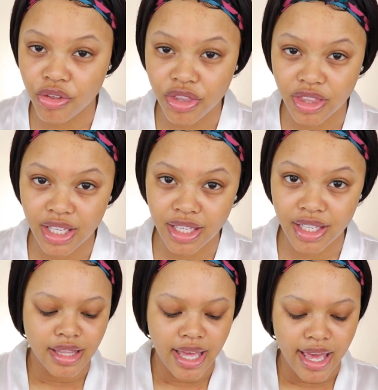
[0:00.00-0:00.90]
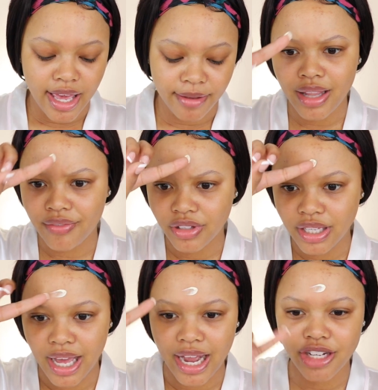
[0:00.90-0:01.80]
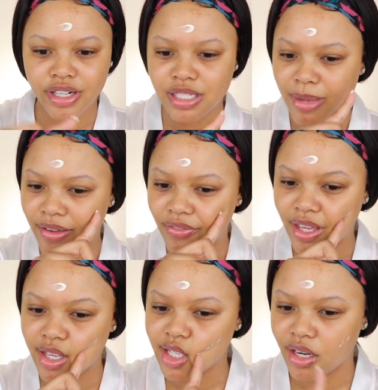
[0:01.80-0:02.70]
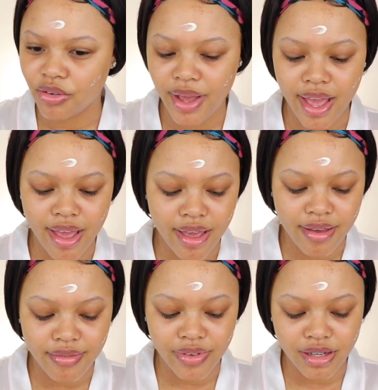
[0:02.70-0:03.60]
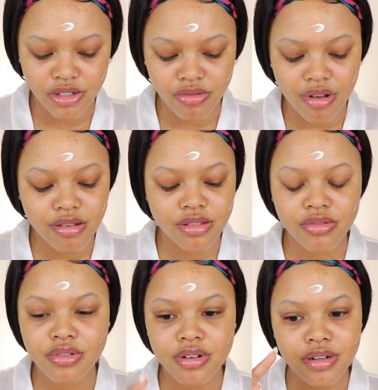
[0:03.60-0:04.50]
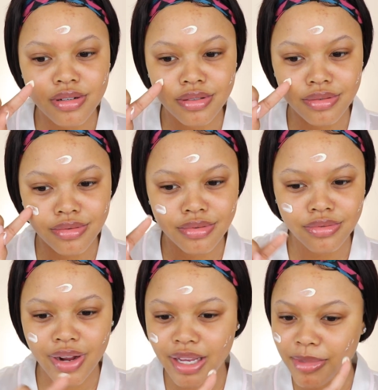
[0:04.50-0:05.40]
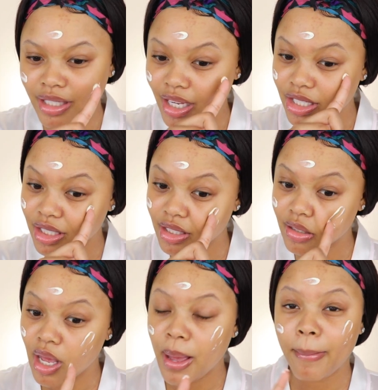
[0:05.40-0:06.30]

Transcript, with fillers: only thing that like really hydrates my face i don't have a drugstore recommendation.